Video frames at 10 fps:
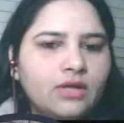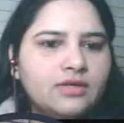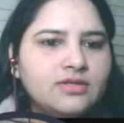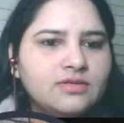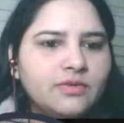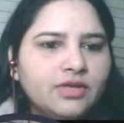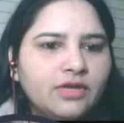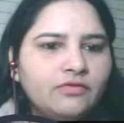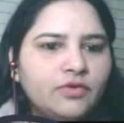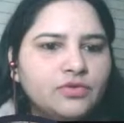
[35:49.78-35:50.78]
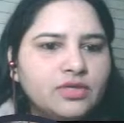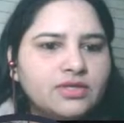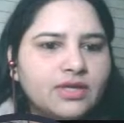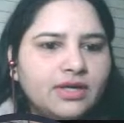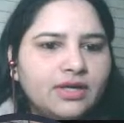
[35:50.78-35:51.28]
This is a bit confusing
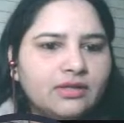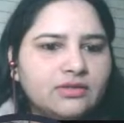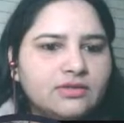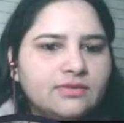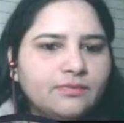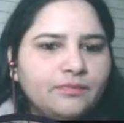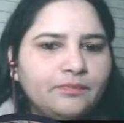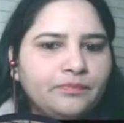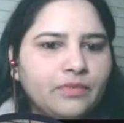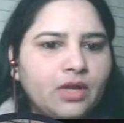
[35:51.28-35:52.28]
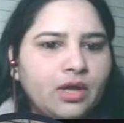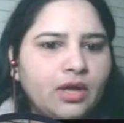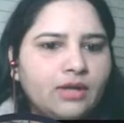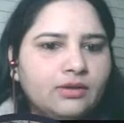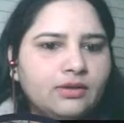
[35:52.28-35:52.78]
sentence.
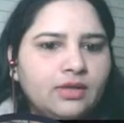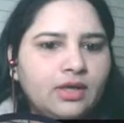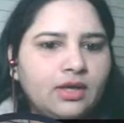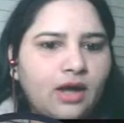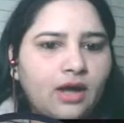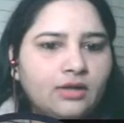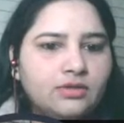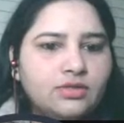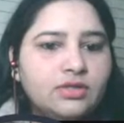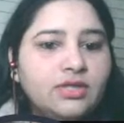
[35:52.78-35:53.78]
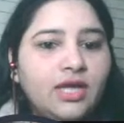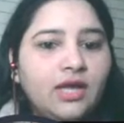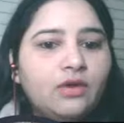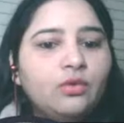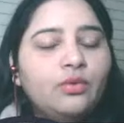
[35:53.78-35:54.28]
They aren't.
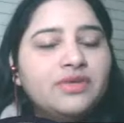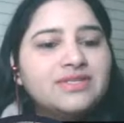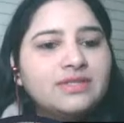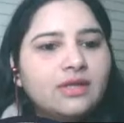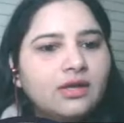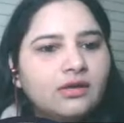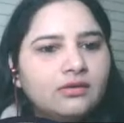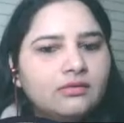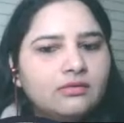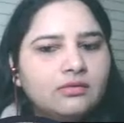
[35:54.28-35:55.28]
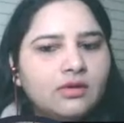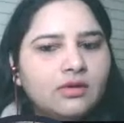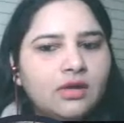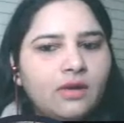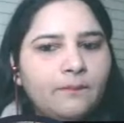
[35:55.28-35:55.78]
They. Who is they?
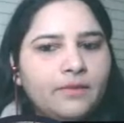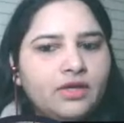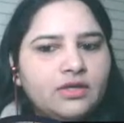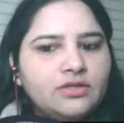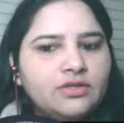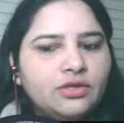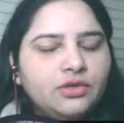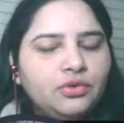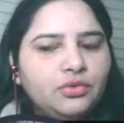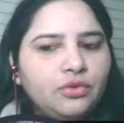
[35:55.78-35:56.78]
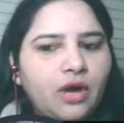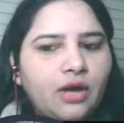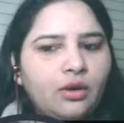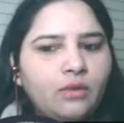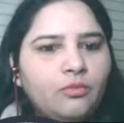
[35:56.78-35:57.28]
Because you are
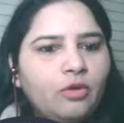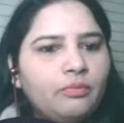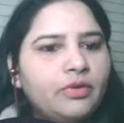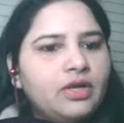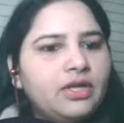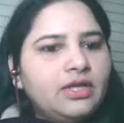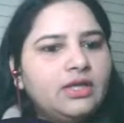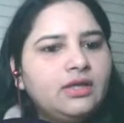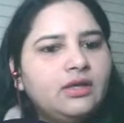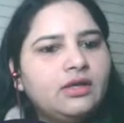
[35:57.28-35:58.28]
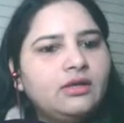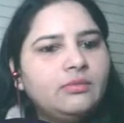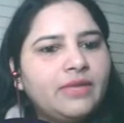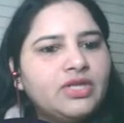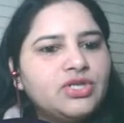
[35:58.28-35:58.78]
not properly
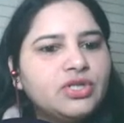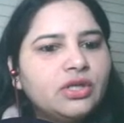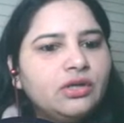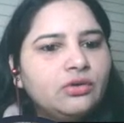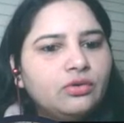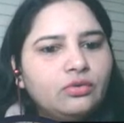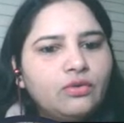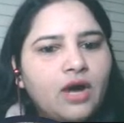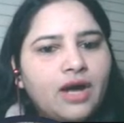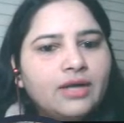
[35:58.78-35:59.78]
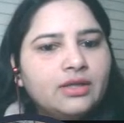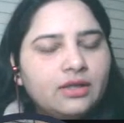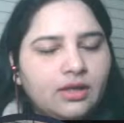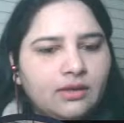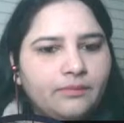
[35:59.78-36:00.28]
mentioning who are
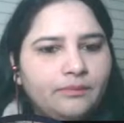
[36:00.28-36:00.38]
they.